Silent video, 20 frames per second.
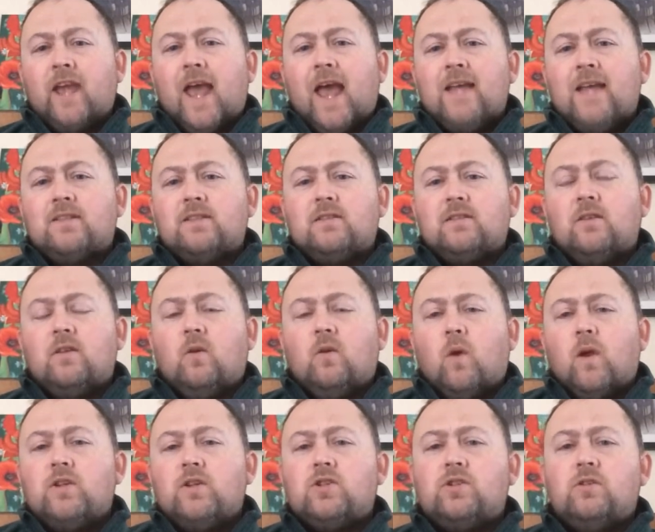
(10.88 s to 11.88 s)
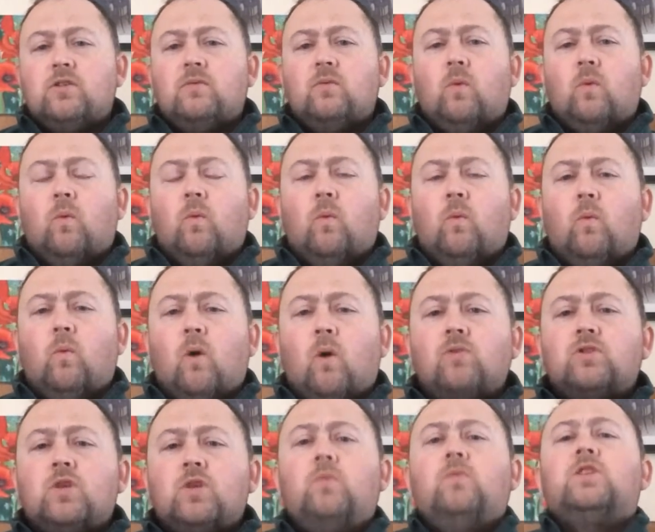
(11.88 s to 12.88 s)
get asked the question,
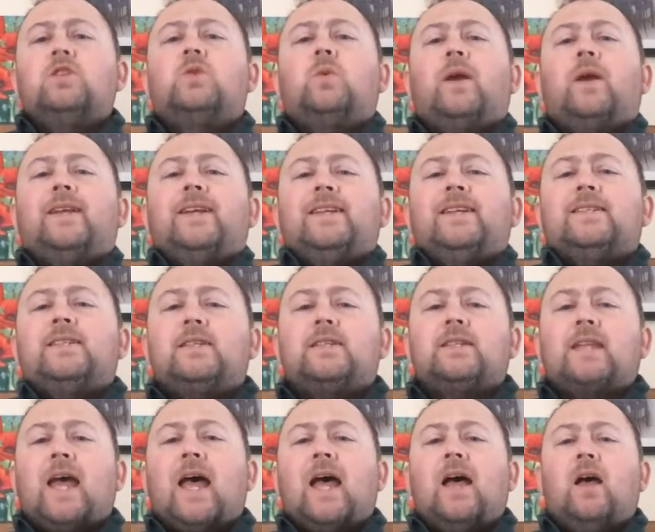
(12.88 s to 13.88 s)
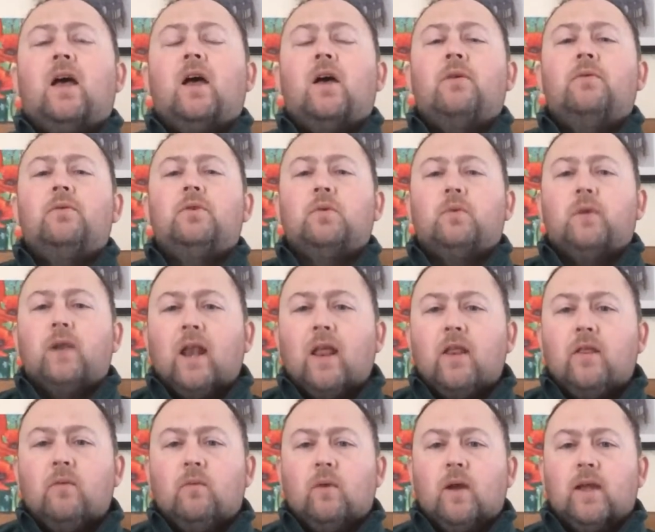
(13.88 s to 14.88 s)
what tools do I need to start doing
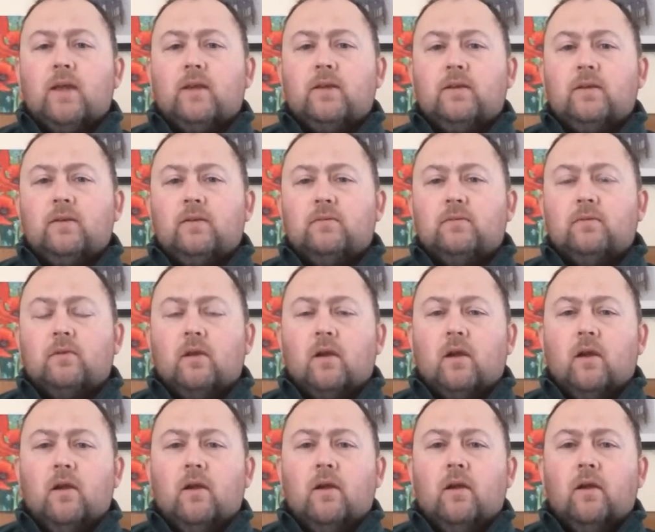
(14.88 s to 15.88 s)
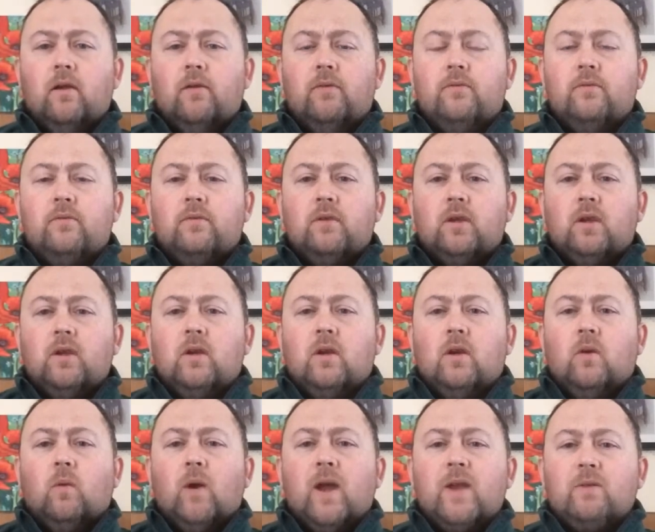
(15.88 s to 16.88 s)
leatherwork? And
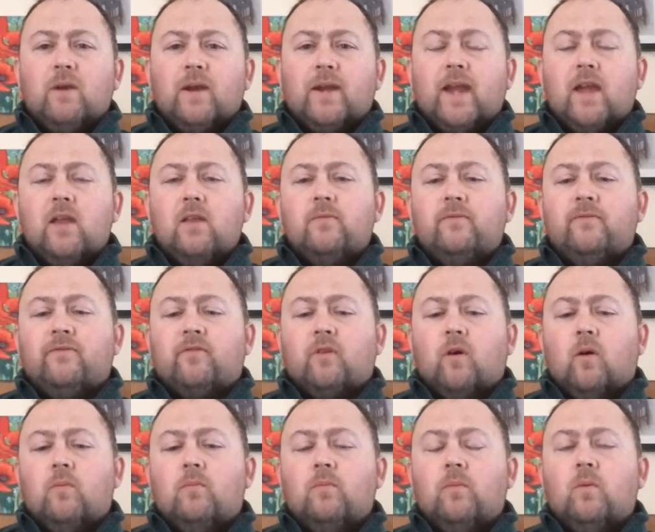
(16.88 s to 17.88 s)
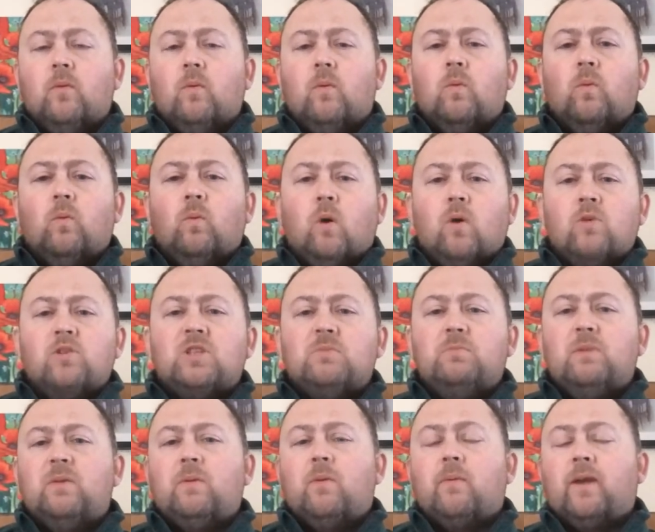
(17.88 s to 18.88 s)
where do I get them from? What's the
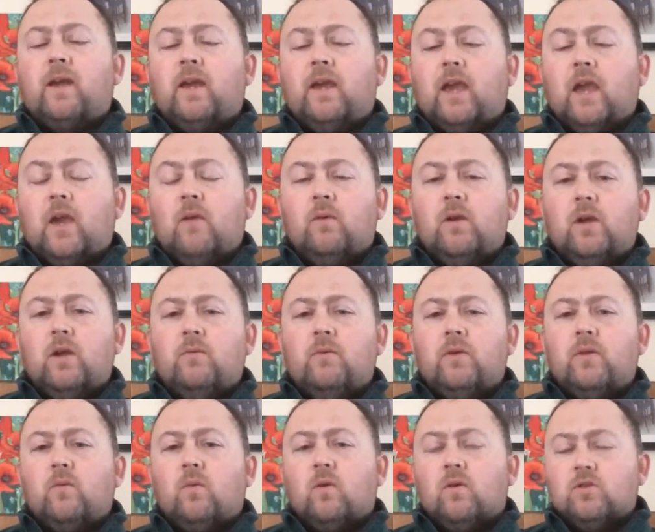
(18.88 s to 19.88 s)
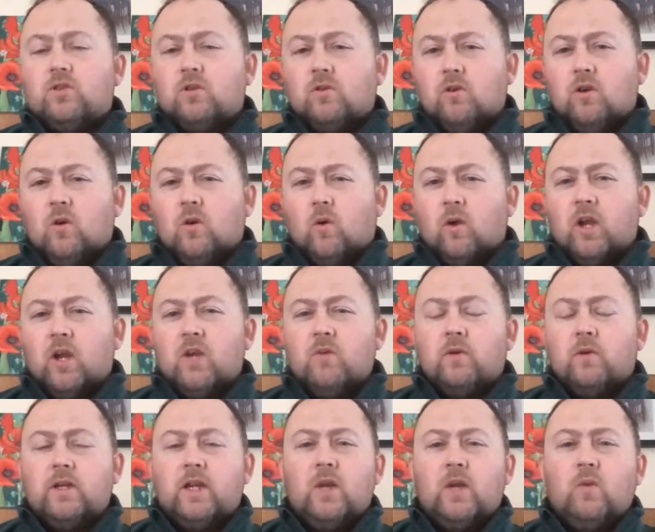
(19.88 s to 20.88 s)
minimum I can get away with? What sort of quality
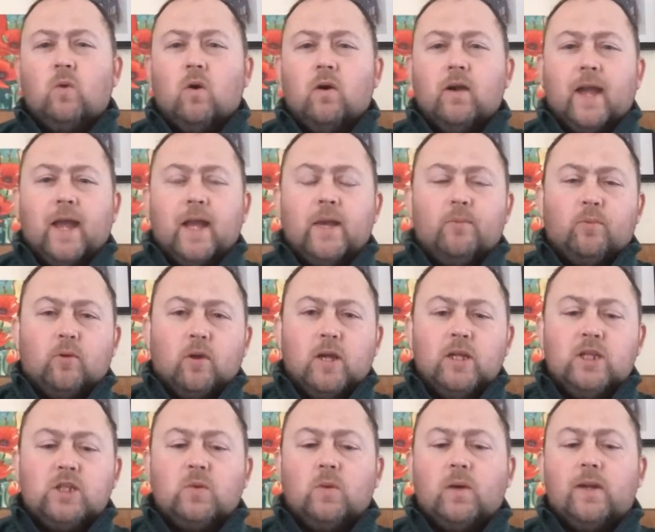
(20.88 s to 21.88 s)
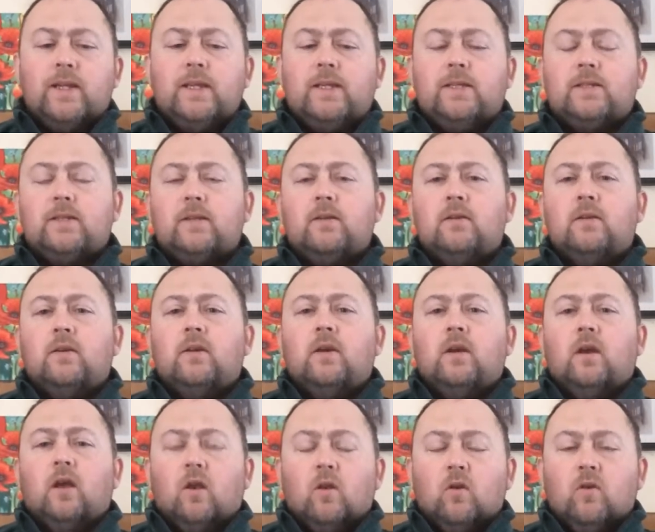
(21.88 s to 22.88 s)
do I need? What kind of price do I need to
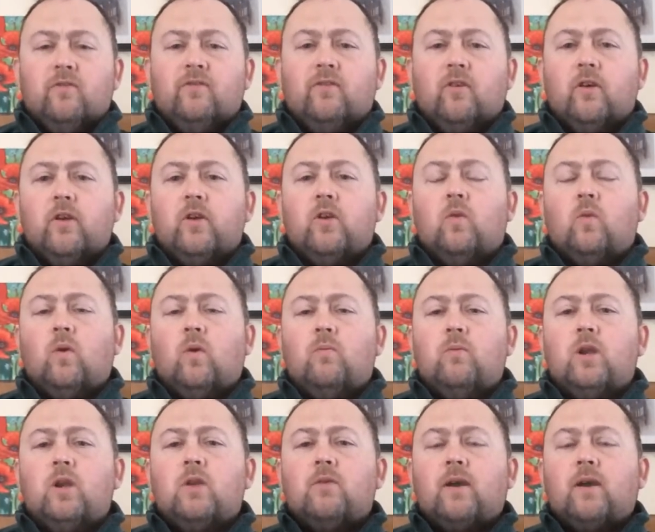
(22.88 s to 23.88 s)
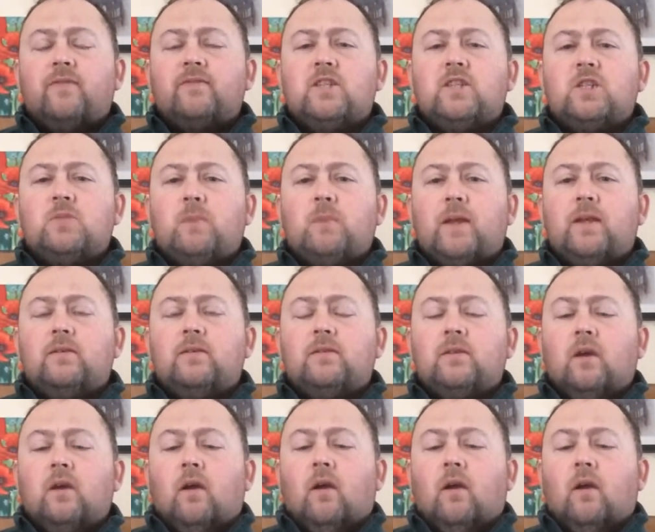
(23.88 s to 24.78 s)
look for? You know, what money do I have to spend?